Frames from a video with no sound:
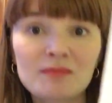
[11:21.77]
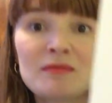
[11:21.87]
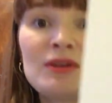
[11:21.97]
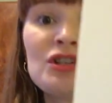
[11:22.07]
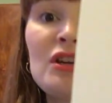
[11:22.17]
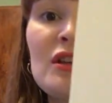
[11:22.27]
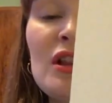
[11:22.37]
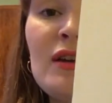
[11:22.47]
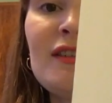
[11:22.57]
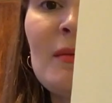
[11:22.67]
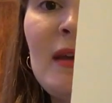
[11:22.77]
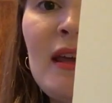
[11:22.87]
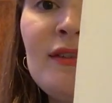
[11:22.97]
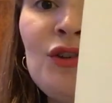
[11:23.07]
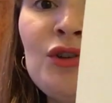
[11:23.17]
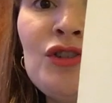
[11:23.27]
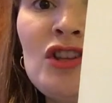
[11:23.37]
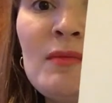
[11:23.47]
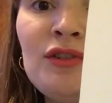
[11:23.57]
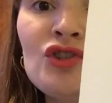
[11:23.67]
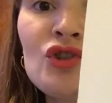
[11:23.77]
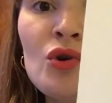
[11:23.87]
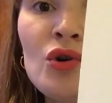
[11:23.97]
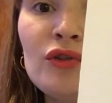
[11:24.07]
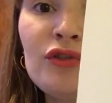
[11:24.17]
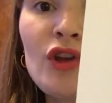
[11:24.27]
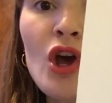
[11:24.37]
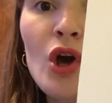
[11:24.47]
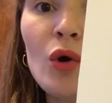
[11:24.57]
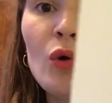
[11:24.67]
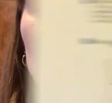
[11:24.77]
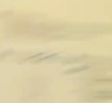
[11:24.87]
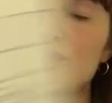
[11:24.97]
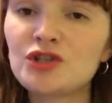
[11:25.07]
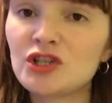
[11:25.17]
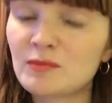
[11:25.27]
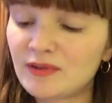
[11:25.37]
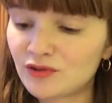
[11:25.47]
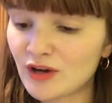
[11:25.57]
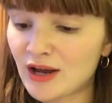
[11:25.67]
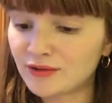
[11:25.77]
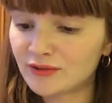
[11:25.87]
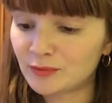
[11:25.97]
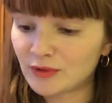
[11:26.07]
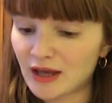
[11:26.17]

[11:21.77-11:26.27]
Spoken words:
Let me show you the close-up here. So you could do them as shorts, or you can do them as trousers.